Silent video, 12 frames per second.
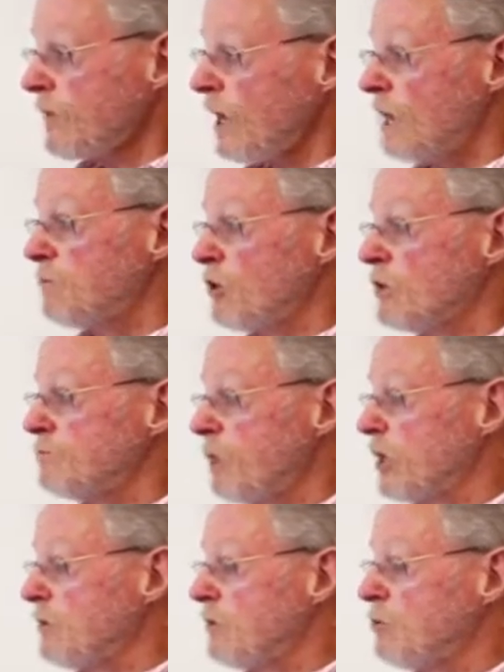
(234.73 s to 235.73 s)
our
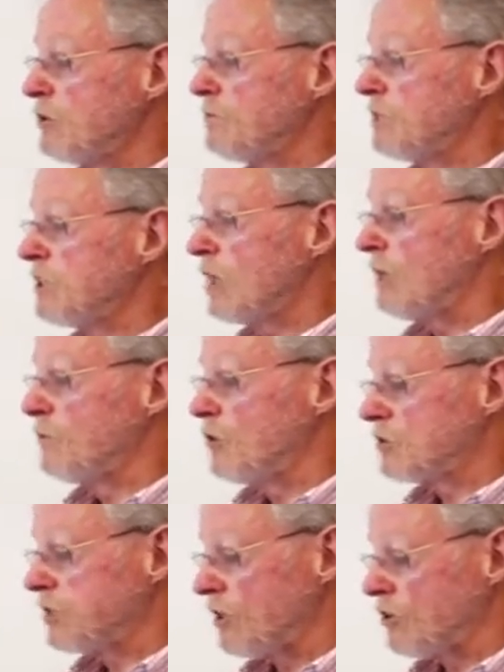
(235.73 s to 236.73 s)
body wouldn't be
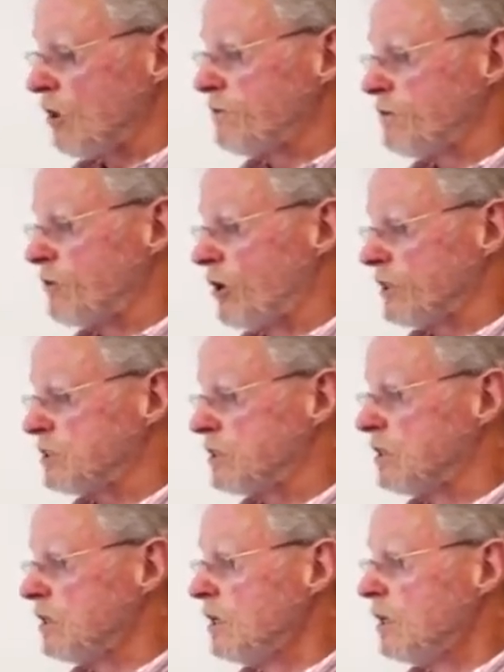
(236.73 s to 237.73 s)
so compromised.
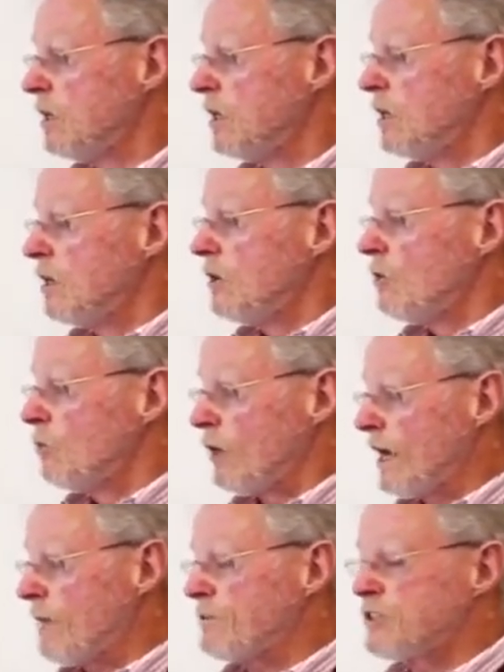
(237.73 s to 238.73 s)

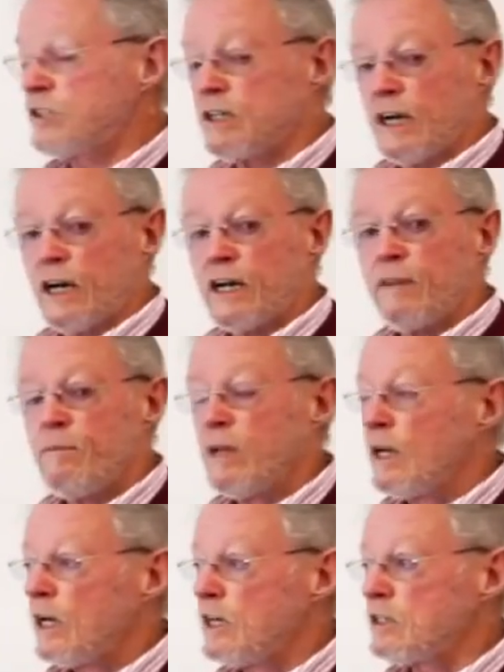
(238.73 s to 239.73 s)
What happens today
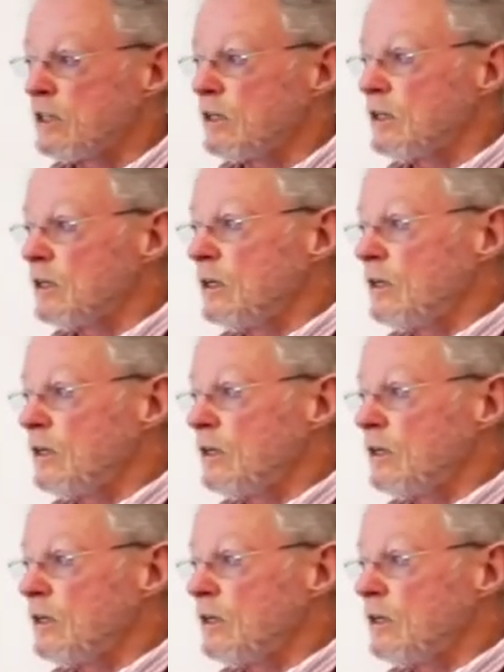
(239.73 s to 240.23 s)
is that